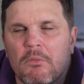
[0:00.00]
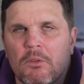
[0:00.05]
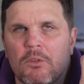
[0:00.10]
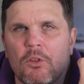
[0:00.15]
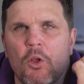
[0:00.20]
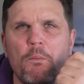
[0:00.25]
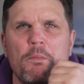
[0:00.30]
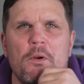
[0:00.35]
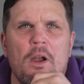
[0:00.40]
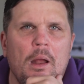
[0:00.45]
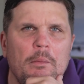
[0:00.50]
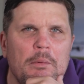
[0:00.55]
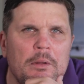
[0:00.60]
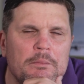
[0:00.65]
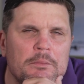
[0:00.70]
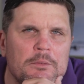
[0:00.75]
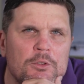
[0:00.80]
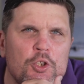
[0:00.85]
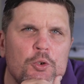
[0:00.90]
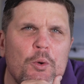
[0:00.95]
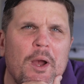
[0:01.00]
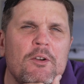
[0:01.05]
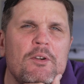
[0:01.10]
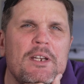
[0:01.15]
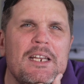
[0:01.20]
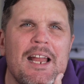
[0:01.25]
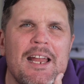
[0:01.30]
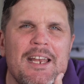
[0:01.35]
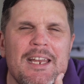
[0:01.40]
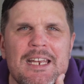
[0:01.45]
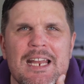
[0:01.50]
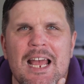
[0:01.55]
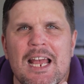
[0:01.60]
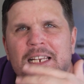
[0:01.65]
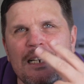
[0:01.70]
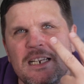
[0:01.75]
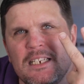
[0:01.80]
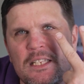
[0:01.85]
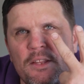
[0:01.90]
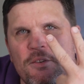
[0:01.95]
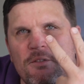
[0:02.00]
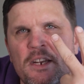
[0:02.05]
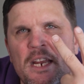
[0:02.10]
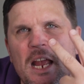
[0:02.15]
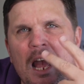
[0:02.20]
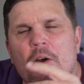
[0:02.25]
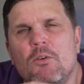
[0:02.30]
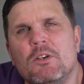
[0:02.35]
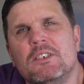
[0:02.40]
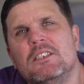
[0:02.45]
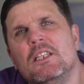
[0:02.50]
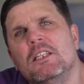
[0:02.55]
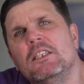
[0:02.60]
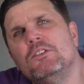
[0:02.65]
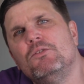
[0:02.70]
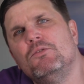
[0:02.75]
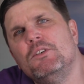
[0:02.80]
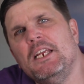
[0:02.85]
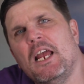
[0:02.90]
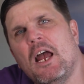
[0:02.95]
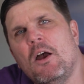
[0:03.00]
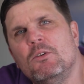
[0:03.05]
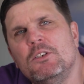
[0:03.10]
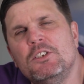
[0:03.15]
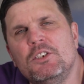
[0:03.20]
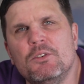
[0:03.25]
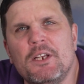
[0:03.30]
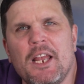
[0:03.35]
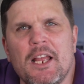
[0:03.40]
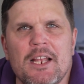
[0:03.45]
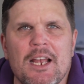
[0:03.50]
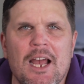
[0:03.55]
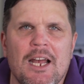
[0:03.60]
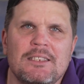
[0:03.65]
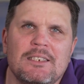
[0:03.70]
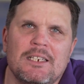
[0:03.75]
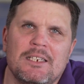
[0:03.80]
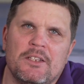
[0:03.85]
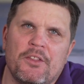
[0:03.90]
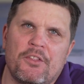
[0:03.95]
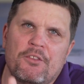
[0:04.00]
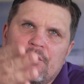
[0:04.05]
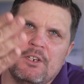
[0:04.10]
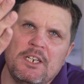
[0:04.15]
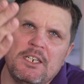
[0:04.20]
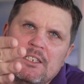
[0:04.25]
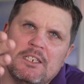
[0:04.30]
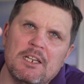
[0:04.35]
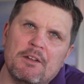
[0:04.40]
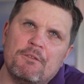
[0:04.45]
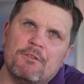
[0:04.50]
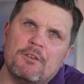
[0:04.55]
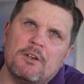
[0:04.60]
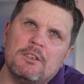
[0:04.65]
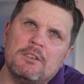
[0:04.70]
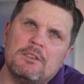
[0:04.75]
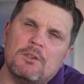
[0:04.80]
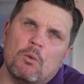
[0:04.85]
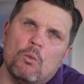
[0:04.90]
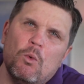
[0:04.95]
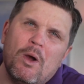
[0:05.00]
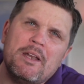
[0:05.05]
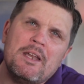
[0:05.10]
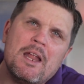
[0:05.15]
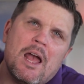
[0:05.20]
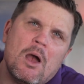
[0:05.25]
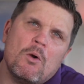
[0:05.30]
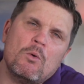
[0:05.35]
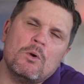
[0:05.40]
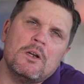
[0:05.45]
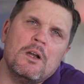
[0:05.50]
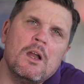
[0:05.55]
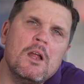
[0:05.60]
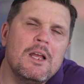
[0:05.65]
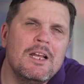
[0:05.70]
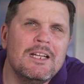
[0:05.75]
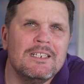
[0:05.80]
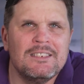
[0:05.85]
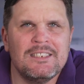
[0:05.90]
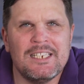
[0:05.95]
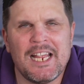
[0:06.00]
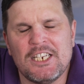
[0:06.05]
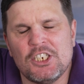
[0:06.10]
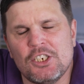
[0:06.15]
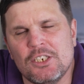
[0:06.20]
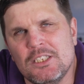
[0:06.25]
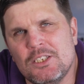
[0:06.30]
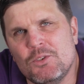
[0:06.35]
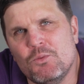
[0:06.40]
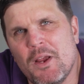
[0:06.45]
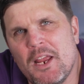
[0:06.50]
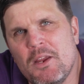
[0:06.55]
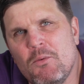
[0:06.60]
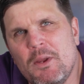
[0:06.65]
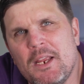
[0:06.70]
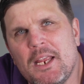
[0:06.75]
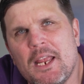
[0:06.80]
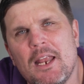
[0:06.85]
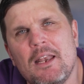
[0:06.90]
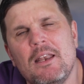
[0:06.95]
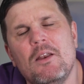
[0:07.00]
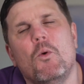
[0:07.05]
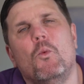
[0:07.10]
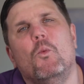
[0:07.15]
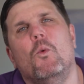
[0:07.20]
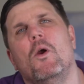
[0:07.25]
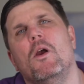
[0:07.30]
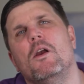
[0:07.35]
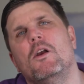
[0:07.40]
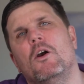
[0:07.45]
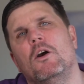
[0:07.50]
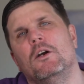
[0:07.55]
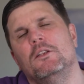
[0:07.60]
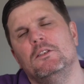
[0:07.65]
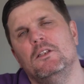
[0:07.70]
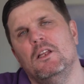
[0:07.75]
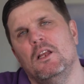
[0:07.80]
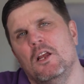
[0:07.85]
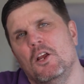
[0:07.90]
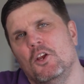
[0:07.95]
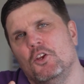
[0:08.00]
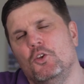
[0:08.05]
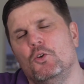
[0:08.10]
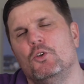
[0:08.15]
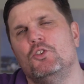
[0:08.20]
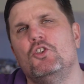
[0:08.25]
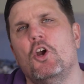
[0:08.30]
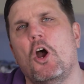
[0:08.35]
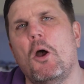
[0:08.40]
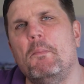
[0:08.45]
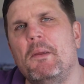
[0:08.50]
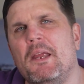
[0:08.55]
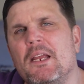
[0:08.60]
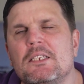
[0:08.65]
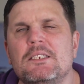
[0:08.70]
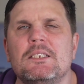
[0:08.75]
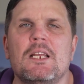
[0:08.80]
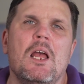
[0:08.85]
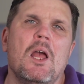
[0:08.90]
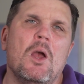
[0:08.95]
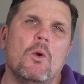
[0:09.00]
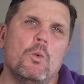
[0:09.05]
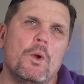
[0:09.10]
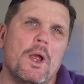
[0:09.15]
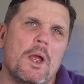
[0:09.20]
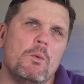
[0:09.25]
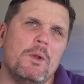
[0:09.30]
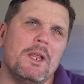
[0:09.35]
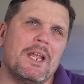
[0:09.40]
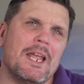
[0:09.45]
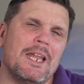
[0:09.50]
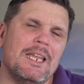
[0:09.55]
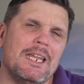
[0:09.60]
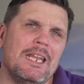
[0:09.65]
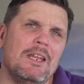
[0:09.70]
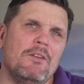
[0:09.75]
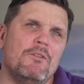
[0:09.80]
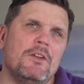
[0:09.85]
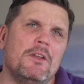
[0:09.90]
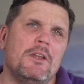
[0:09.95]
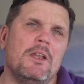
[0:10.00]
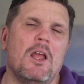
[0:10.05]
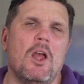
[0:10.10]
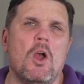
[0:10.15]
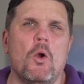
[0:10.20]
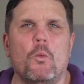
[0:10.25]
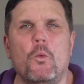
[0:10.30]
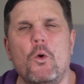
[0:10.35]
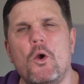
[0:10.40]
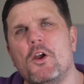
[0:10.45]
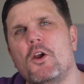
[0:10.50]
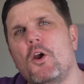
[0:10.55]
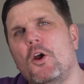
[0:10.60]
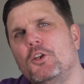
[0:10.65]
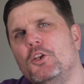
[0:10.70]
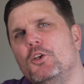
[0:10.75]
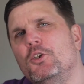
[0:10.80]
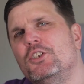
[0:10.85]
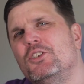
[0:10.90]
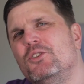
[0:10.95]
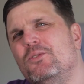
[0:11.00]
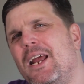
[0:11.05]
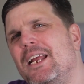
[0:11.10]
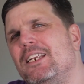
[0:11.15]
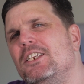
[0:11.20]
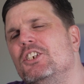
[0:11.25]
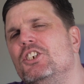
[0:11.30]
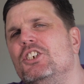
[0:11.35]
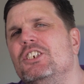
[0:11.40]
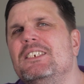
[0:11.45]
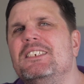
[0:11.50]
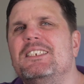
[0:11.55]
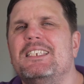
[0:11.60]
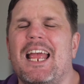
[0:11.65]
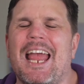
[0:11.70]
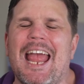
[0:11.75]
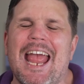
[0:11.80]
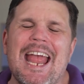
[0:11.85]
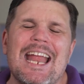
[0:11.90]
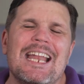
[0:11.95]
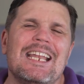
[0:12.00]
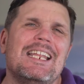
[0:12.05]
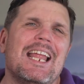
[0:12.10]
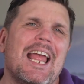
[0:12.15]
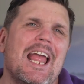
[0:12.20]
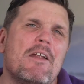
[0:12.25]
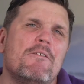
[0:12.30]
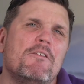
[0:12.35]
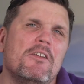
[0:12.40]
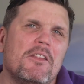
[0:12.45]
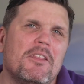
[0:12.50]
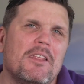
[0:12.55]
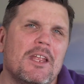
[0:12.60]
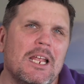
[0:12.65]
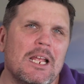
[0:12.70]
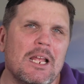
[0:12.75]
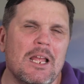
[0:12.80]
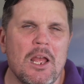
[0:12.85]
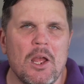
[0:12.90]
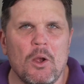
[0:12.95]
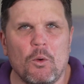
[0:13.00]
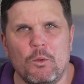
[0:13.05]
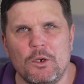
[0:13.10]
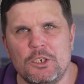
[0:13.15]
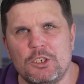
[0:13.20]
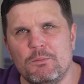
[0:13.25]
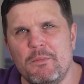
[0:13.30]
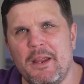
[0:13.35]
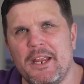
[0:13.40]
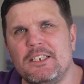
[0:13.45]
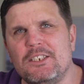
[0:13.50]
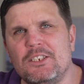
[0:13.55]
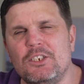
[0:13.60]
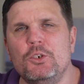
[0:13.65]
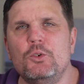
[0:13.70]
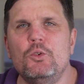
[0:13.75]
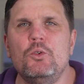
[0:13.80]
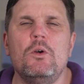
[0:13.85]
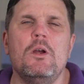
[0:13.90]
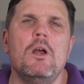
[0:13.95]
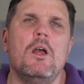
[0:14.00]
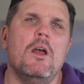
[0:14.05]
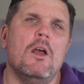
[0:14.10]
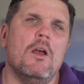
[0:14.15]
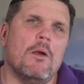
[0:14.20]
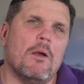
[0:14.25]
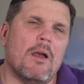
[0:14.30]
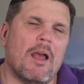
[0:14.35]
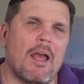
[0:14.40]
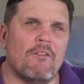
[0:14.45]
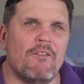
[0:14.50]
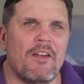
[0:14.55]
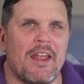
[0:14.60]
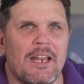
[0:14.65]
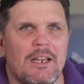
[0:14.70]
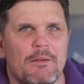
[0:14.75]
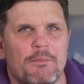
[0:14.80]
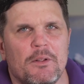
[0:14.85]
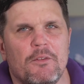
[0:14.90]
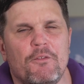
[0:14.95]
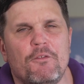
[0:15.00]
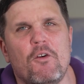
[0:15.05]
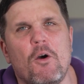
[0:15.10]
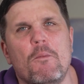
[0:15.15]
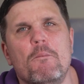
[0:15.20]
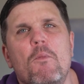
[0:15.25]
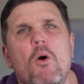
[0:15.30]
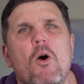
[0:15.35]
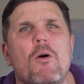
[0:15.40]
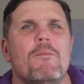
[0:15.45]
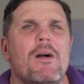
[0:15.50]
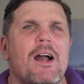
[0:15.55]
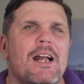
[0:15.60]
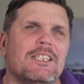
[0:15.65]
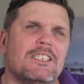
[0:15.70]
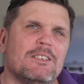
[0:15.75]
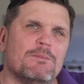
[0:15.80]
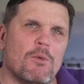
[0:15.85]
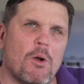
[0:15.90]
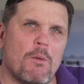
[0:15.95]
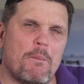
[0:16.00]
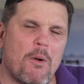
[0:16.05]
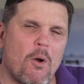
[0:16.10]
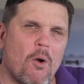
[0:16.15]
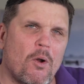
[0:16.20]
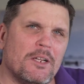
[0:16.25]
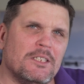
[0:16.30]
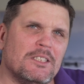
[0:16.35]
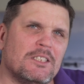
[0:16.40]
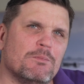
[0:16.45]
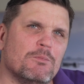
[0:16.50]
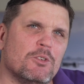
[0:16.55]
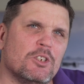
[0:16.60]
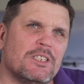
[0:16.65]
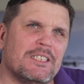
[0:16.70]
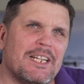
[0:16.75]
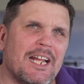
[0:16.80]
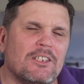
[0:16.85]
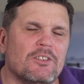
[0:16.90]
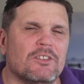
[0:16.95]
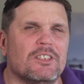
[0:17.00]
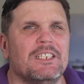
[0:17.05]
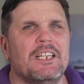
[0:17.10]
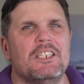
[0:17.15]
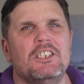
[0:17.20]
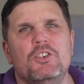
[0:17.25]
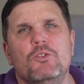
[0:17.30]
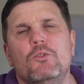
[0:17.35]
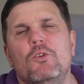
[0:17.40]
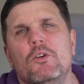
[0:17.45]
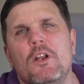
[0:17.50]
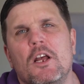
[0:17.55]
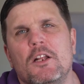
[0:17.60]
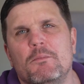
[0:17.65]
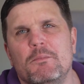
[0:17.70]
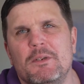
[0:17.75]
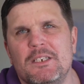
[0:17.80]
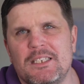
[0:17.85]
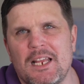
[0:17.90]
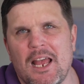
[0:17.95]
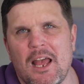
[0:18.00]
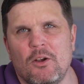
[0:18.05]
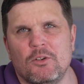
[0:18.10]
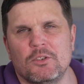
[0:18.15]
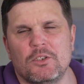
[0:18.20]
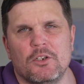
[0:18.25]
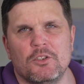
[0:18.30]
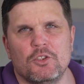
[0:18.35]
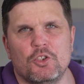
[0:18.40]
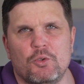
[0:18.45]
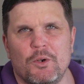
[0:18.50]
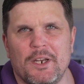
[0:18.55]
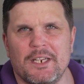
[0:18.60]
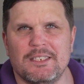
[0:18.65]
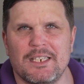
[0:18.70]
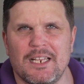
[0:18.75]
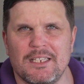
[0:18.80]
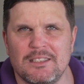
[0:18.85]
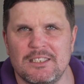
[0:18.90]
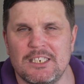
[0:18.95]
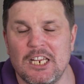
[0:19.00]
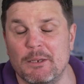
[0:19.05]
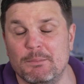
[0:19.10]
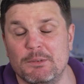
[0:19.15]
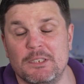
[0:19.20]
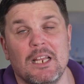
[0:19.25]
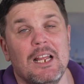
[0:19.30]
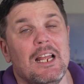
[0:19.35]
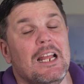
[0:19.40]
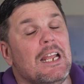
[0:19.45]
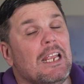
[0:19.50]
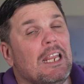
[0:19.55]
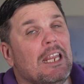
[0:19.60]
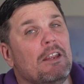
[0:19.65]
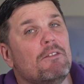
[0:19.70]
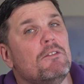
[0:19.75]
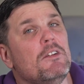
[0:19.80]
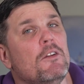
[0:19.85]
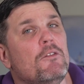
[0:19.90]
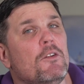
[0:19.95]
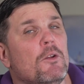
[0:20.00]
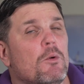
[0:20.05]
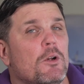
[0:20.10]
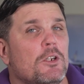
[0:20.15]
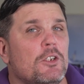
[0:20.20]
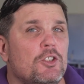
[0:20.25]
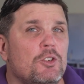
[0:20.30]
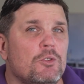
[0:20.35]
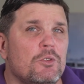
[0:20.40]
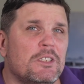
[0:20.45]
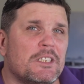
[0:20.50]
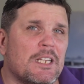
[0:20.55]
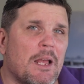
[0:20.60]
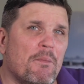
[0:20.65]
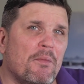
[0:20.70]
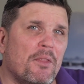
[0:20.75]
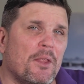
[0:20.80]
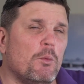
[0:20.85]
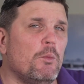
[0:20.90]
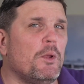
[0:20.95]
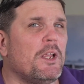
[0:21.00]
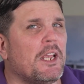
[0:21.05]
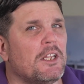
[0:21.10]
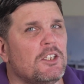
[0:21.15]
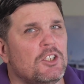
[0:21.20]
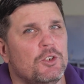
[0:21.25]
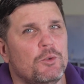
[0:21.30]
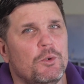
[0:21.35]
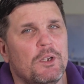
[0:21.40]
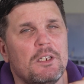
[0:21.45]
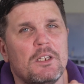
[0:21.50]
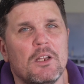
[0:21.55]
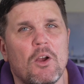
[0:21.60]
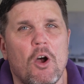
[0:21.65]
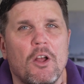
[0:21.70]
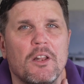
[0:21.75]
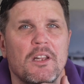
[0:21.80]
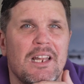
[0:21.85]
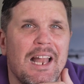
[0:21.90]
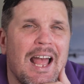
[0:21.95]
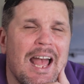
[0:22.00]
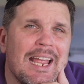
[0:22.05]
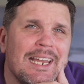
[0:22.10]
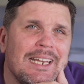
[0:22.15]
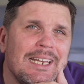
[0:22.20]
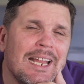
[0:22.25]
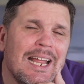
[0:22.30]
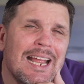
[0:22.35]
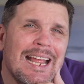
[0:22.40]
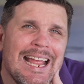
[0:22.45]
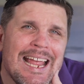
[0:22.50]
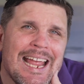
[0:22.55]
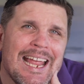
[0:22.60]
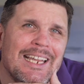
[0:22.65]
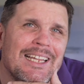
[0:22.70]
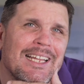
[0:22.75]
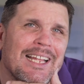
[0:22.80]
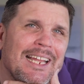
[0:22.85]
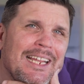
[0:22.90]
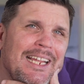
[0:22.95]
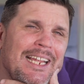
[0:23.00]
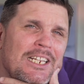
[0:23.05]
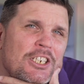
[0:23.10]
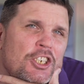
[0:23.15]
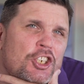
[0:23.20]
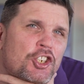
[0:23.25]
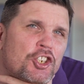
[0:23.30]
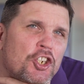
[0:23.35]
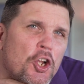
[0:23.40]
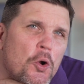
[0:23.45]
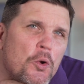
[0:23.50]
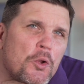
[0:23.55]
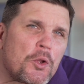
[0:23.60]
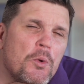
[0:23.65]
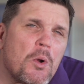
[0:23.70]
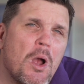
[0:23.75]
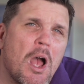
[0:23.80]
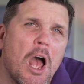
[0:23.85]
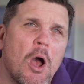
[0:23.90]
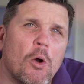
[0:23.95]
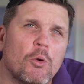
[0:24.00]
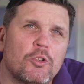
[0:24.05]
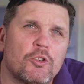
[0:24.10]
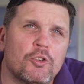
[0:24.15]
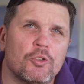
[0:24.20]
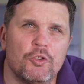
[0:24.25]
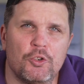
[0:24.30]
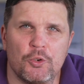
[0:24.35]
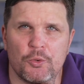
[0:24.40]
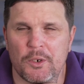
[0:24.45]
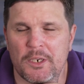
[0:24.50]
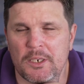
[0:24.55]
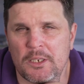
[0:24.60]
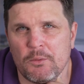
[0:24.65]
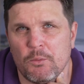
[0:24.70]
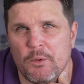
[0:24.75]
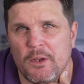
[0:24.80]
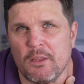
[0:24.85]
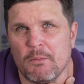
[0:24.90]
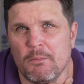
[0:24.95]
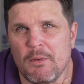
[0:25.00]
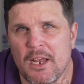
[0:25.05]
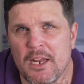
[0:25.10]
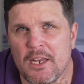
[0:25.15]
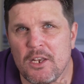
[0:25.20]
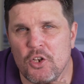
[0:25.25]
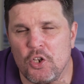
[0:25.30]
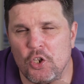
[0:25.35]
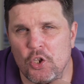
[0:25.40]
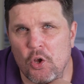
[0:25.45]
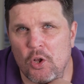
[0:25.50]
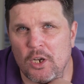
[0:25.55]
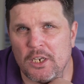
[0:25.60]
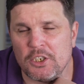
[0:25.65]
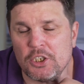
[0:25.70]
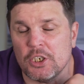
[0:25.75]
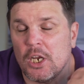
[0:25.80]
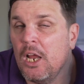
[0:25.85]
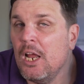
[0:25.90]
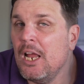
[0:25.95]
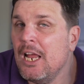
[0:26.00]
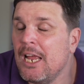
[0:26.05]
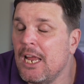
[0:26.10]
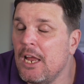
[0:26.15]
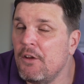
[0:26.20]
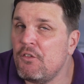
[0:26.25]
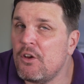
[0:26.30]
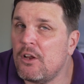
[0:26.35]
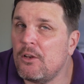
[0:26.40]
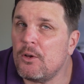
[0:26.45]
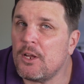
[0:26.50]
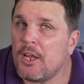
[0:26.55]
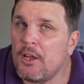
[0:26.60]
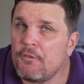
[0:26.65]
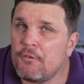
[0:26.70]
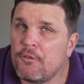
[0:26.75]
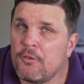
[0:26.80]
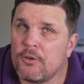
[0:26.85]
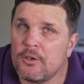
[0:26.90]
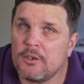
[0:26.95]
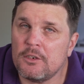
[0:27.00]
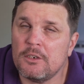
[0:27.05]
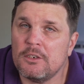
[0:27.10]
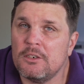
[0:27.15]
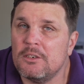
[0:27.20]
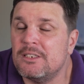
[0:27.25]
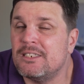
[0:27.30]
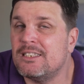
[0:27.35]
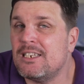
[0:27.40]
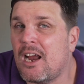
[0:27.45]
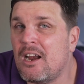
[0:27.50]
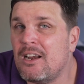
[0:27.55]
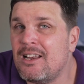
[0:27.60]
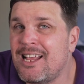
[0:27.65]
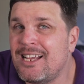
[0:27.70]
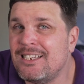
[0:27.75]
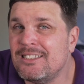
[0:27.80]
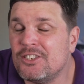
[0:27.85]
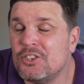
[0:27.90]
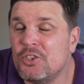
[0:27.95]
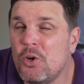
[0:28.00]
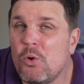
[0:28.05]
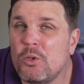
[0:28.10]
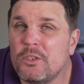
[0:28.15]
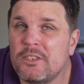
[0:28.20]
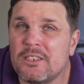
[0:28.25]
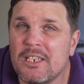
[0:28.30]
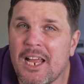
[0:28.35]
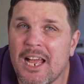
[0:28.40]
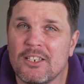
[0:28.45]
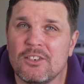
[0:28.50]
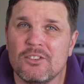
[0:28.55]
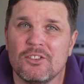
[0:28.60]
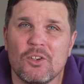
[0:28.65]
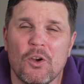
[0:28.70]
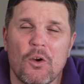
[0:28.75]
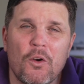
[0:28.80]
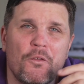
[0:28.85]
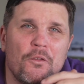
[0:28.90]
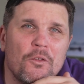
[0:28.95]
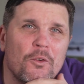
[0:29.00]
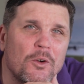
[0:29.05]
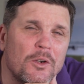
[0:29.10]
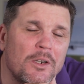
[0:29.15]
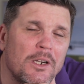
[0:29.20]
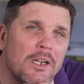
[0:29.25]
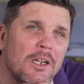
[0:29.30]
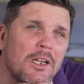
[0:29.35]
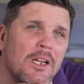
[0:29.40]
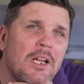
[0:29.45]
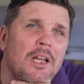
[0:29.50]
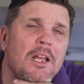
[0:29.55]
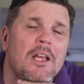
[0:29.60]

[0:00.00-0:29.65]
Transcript: no problem. $299 is 3 hours. This 3 hours you can cut in 3 different 1 hour sessions where we can work on your topics, where we can even work on your strategies and everything which makes you available for more miles, more points, more status, that you do not miss out on tricks and tips. Even if you want to do something, we can do it online and I can show you how to do it with my knowledge. If you're looking for a Star Alliance Gold status or for a